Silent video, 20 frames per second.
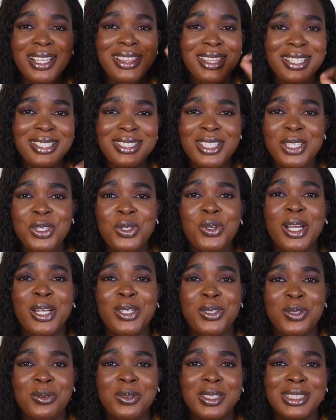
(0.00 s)
this thing, you
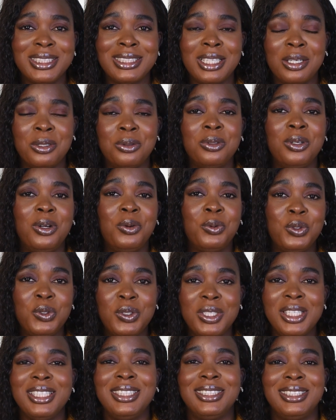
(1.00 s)
can do it now. Oh,
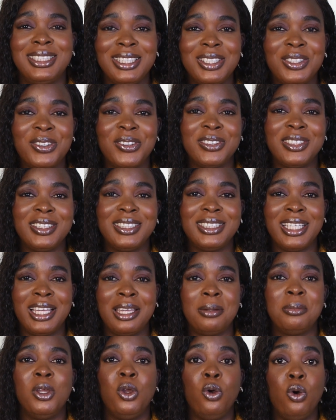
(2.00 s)
you did this thing the other
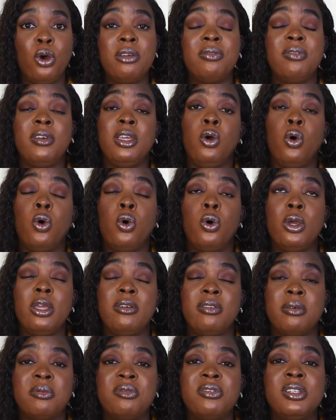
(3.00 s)
time. Or
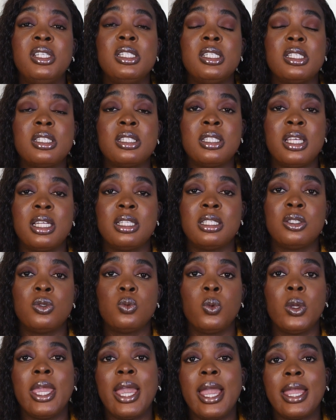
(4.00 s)
if I'm feeling a
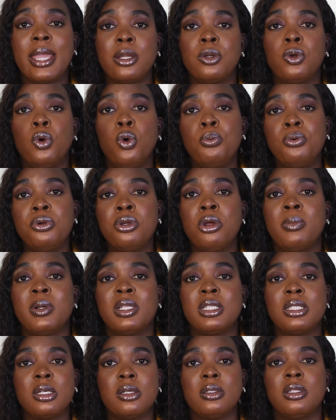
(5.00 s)
certain way, I can open up
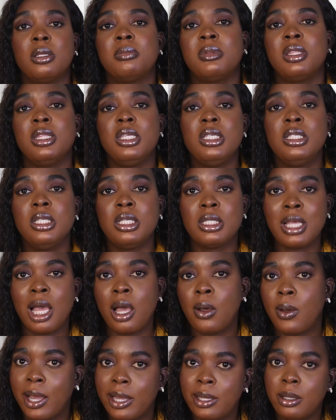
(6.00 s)
and tell them, this is
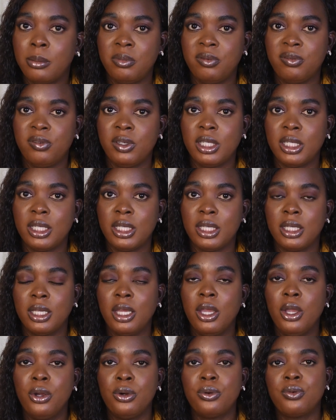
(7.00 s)
how I am feeling,
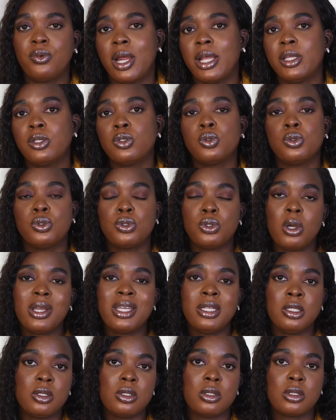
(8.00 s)
right? So
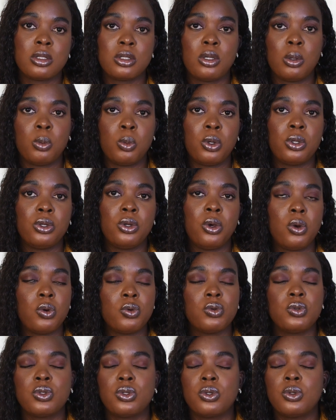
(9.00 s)
talking to someone
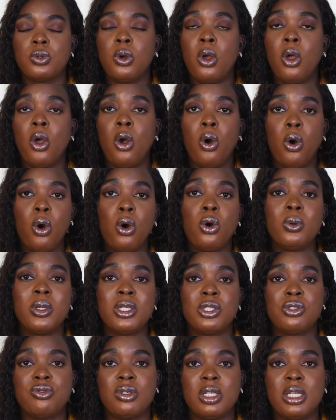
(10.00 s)
also
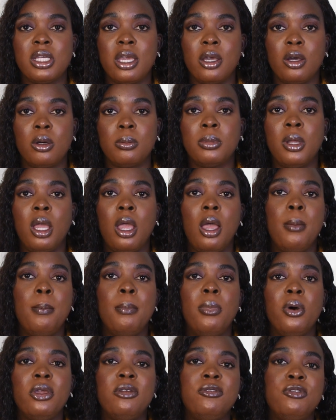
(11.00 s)
always really help.
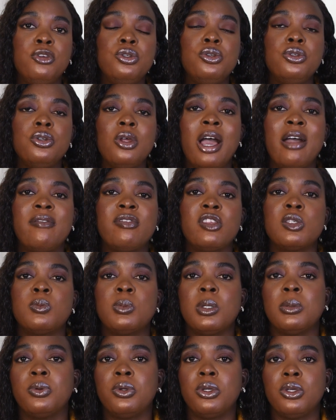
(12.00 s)
But if you do not have those
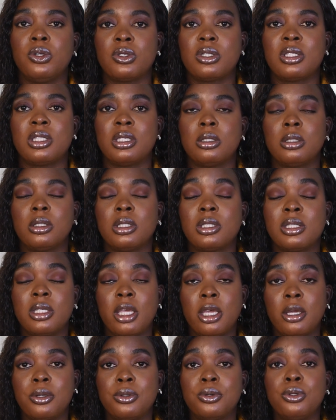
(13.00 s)
people in your
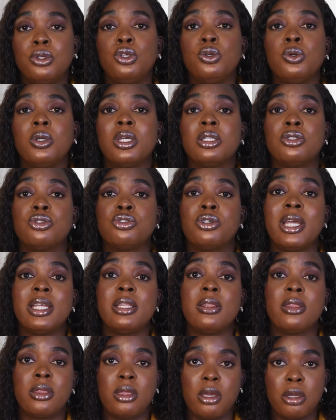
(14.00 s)
circle, you can try
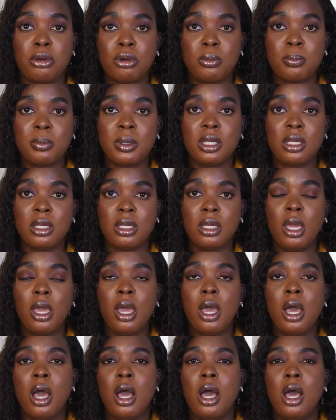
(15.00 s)
therapy.
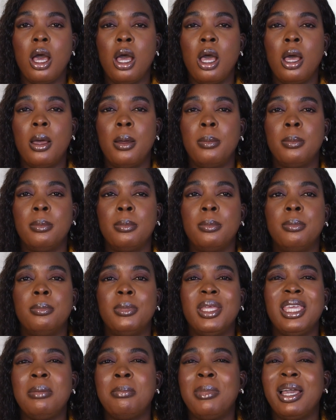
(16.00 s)

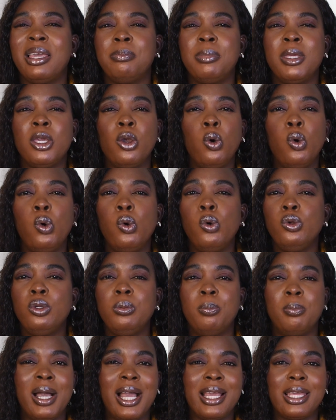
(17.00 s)
It might be
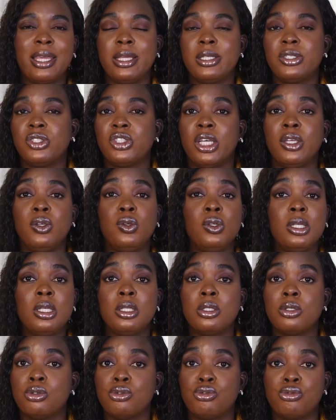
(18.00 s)
old baggage that you
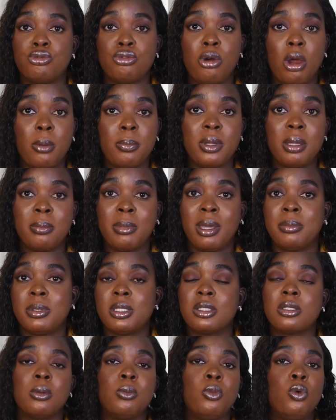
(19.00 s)
need to drop. It might be
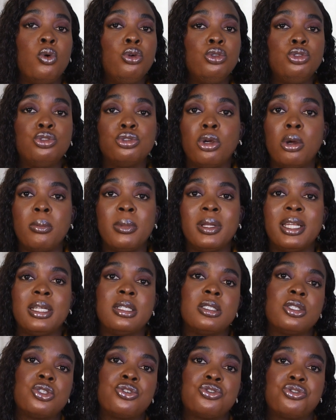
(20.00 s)
some old trauma that
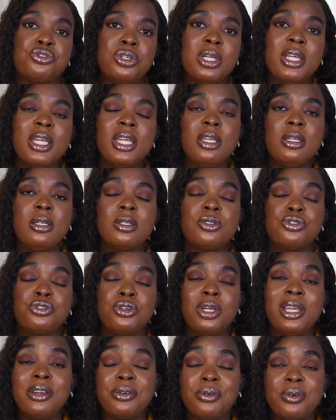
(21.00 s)
is
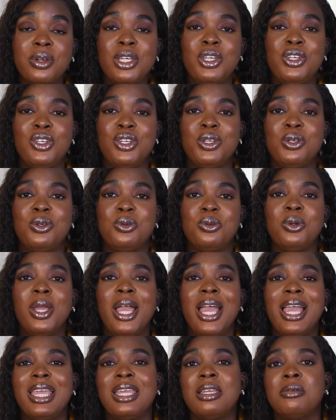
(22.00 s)
triggering you
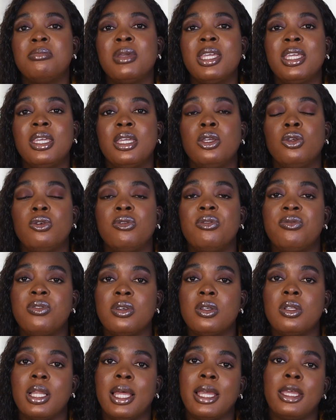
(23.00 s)
in making you
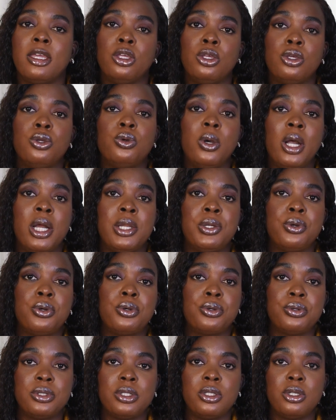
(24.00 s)
feel like you are not
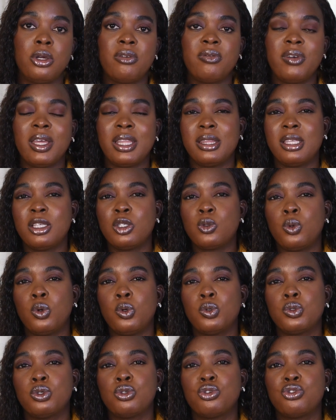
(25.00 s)
good enough. And this will
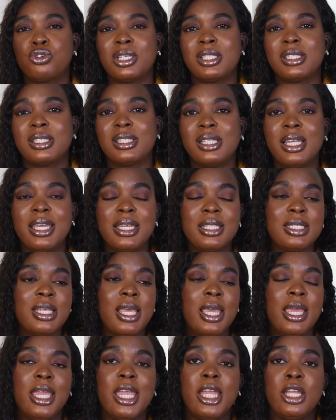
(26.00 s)
also translate
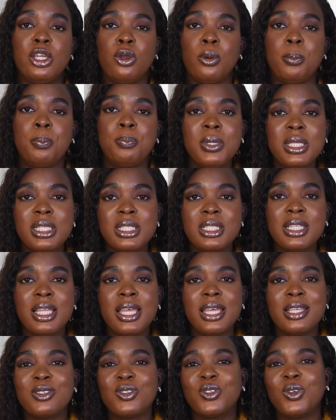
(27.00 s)
in your
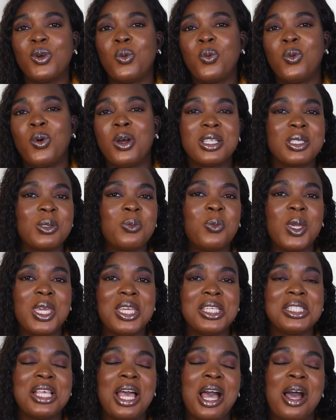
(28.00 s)
business, your
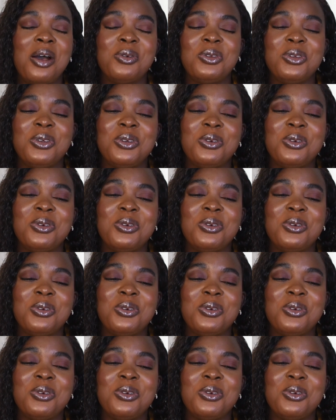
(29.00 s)
workspace, how